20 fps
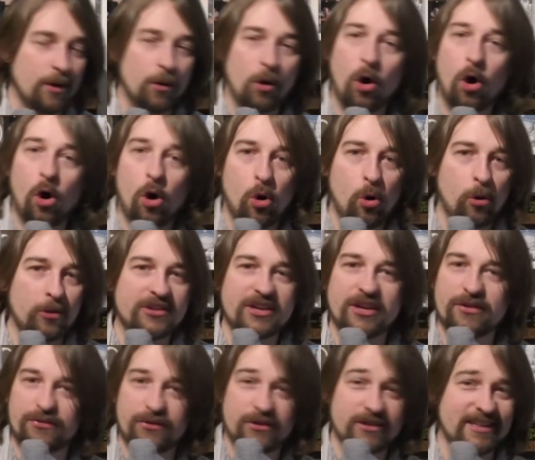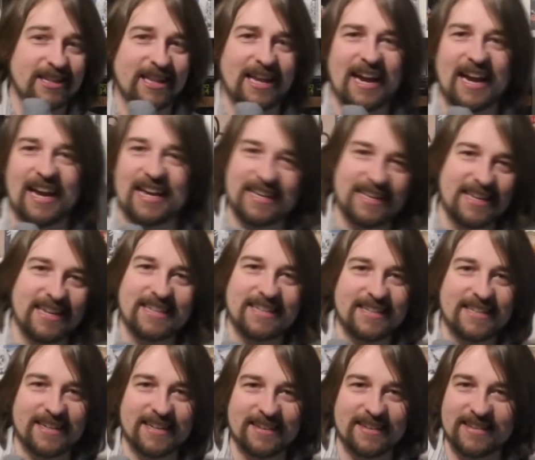like they're a whole different clan in
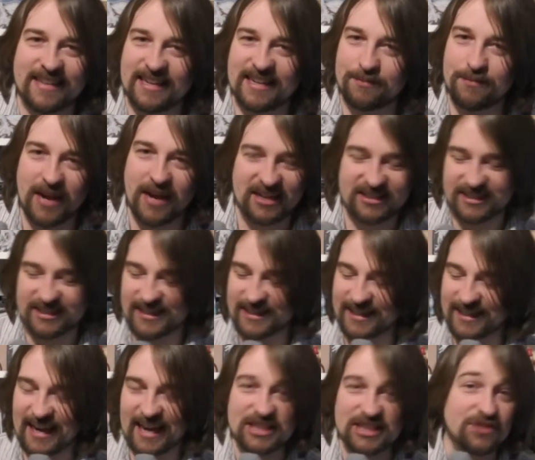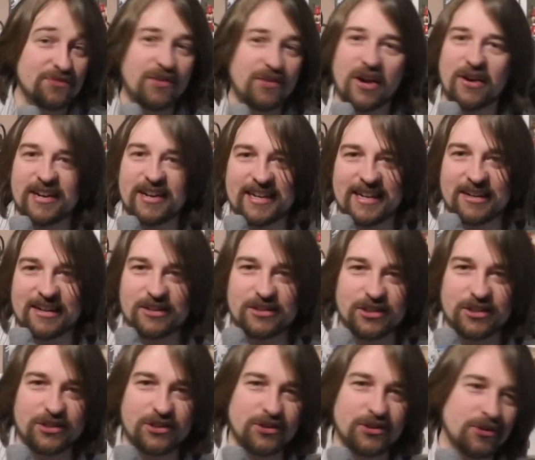India that basically has very
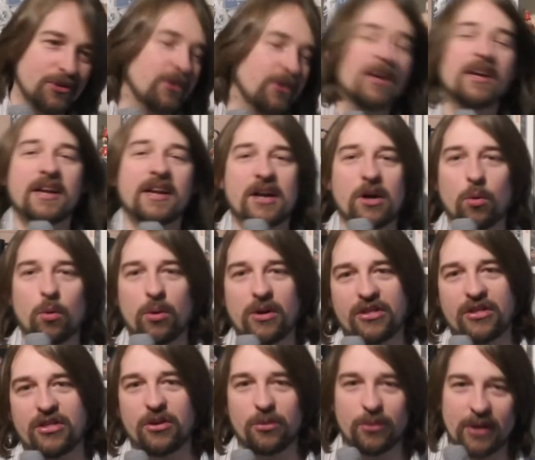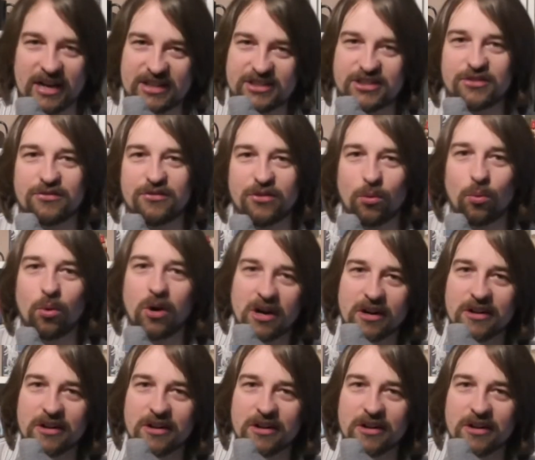little to do with the rest of the